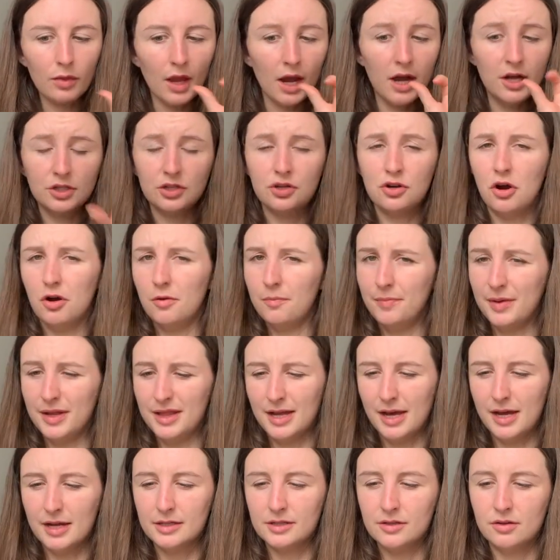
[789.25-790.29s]
It's not, but
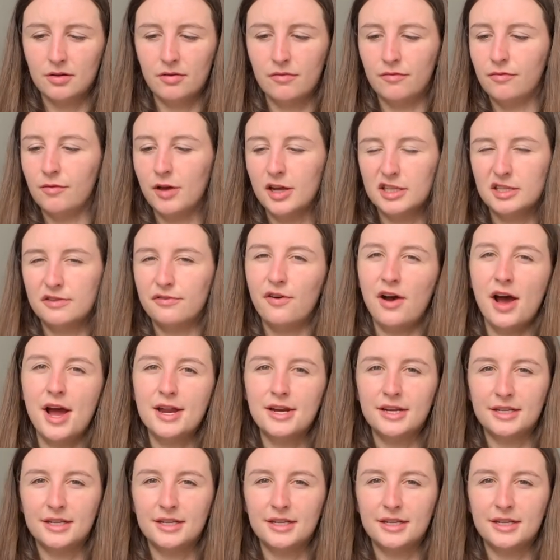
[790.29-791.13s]
that sort of, it's fine.